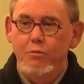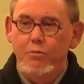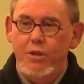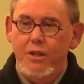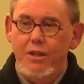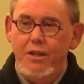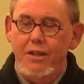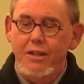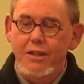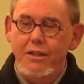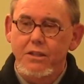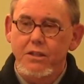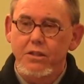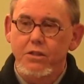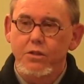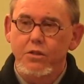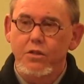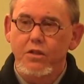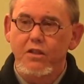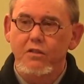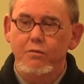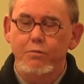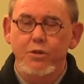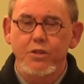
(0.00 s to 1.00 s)
But this is
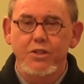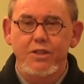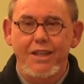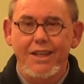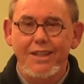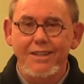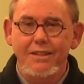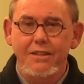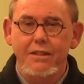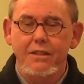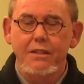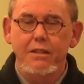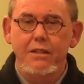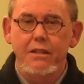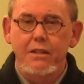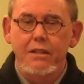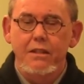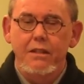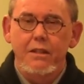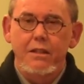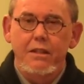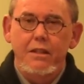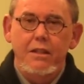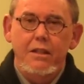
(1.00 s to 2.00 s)
sort of
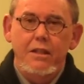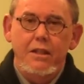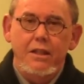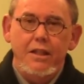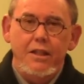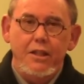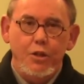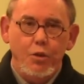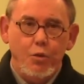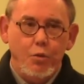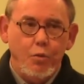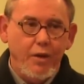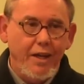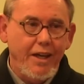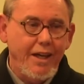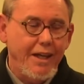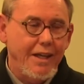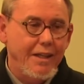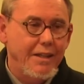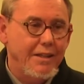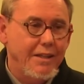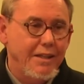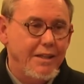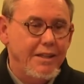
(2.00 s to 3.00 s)
presented in a
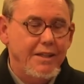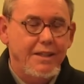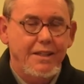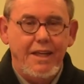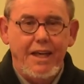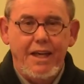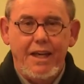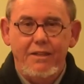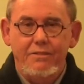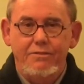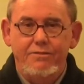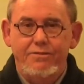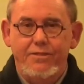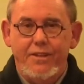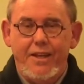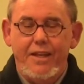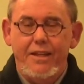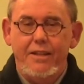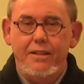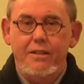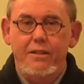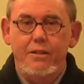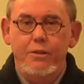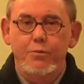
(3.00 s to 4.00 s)
way that it can't
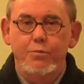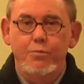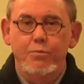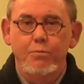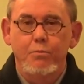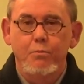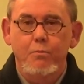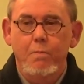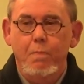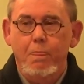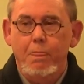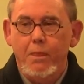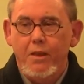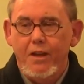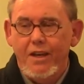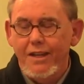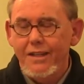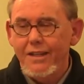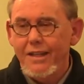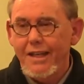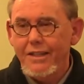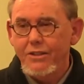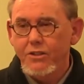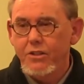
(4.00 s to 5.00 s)
fail,
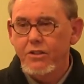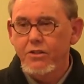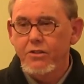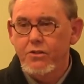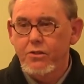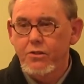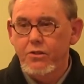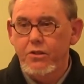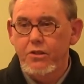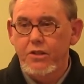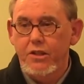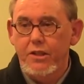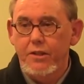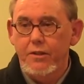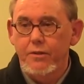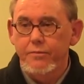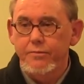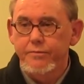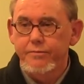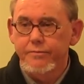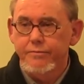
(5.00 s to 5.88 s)
and that's concerning.